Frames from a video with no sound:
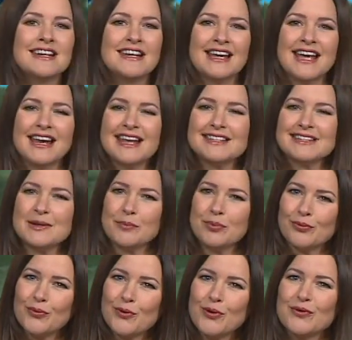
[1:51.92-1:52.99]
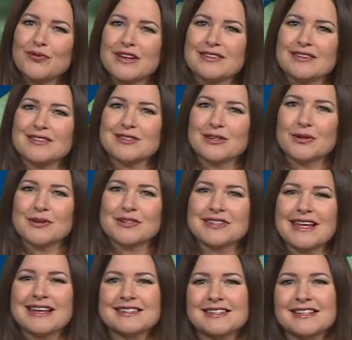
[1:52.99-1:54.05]
it is an improving story. So
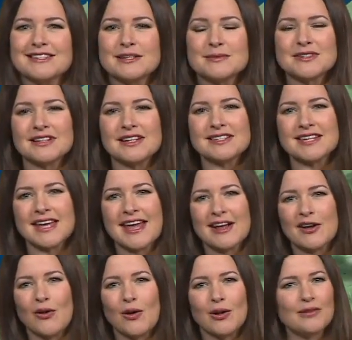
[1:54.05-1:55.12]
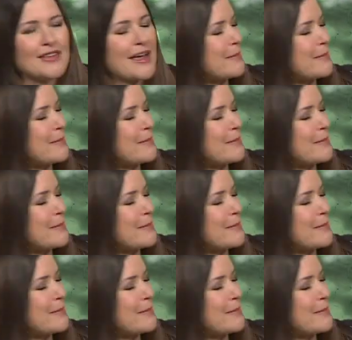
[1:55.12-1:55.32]
that system is going to take all of that